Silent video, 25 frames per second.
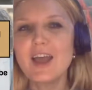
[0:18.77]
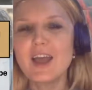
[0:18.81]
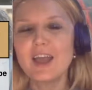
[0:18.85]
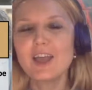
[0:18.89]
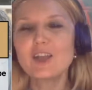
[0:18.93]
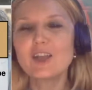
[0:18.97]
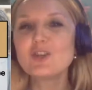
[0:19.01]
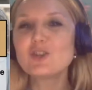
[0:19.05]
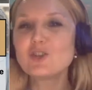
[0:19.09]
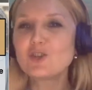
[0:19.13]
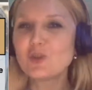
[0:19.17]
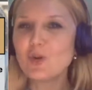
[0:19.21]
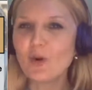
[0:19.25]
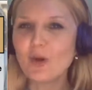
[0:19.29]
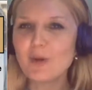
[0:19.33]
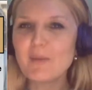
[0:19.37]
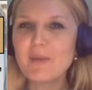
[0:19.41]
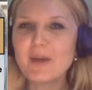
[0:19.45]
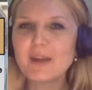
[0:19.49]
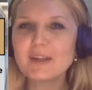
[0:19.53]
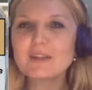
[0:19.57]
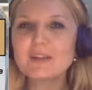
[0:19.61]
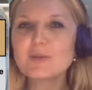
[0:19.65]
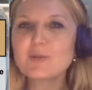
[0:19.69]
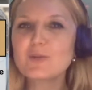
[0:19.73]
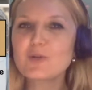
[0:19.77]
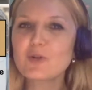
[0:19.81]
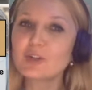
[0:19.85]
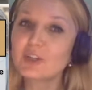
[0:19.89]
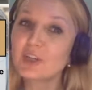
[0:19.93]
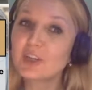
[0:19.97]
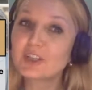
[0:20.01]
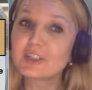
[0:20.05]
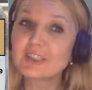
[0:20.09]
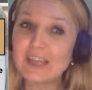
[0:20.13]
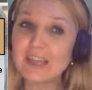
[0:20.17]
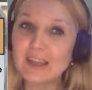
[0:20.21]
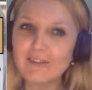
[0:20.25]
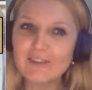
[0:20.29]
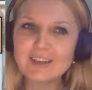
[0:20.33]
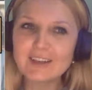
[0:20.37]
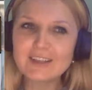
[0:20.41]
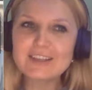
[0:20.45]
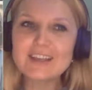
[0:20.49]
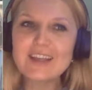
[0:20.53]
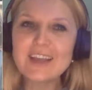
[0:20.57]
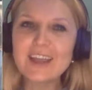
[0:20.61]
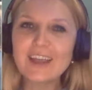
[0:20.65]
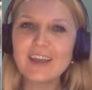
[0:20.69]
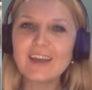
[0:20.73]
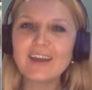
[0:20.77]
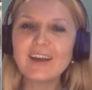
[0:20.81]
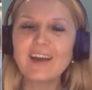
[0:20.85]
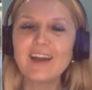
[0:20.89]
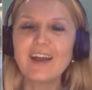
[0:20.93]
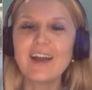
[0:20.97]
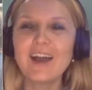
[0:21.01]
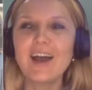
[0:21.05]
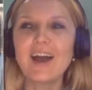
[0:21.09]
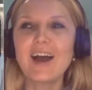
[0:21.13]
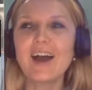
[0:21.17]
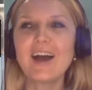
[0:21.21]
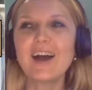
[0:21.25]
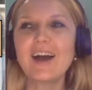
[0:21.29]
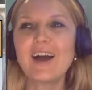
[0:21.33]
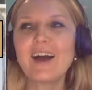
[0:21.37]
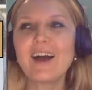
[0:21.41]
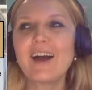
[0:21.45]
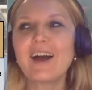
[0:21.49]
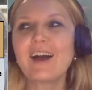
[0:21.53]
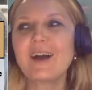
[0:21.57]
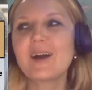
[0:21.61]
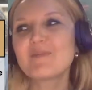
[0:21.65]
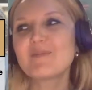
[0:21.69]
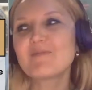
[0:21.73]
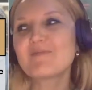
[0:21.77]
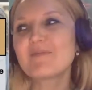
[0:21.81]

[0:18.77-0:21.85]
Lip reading: enjoyment, productivity, I